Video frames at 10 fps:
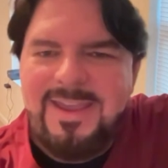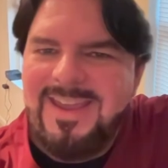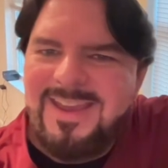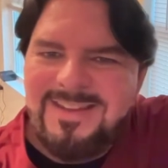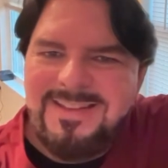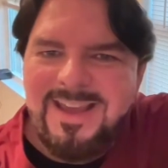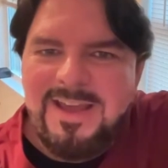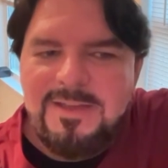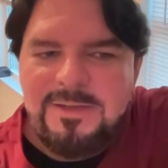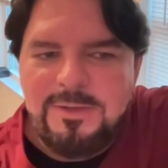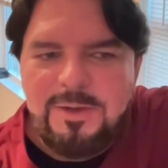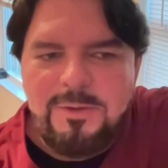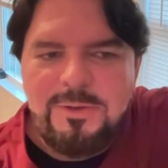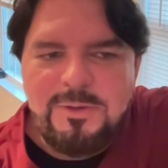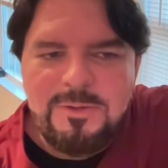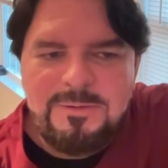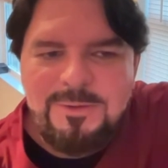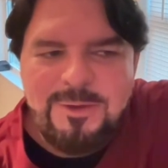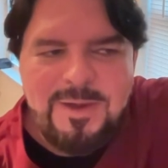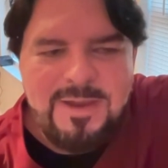and yeah, you know, you could
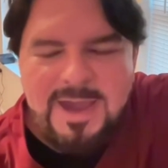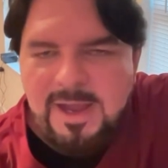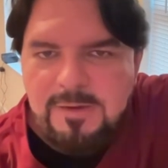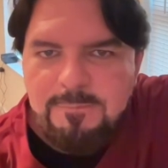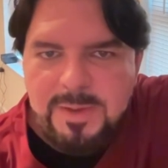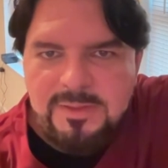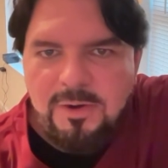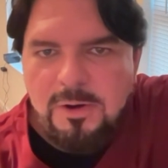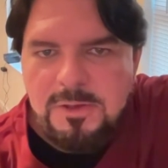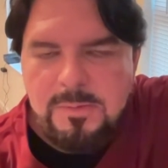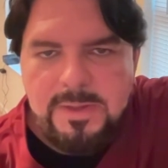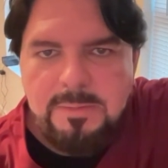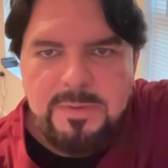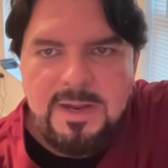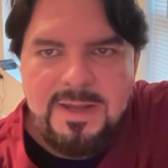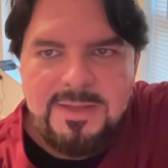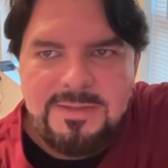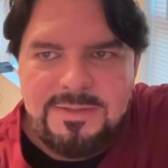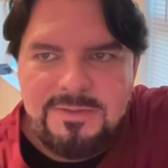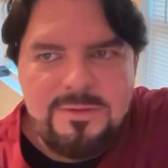you could kind of make the argument
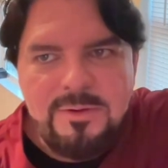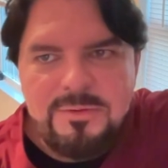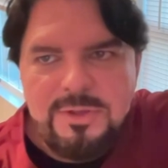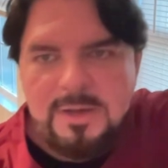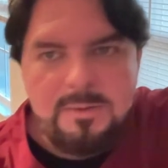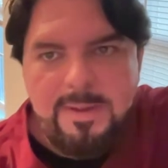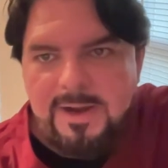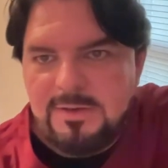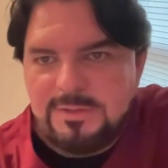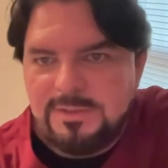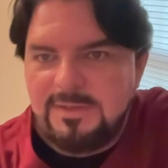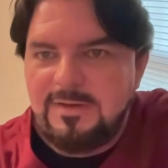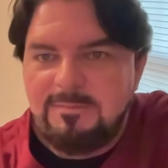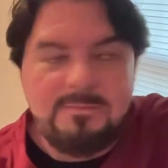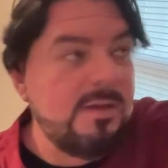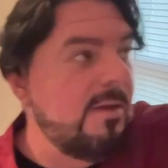because you know Jaret Patterson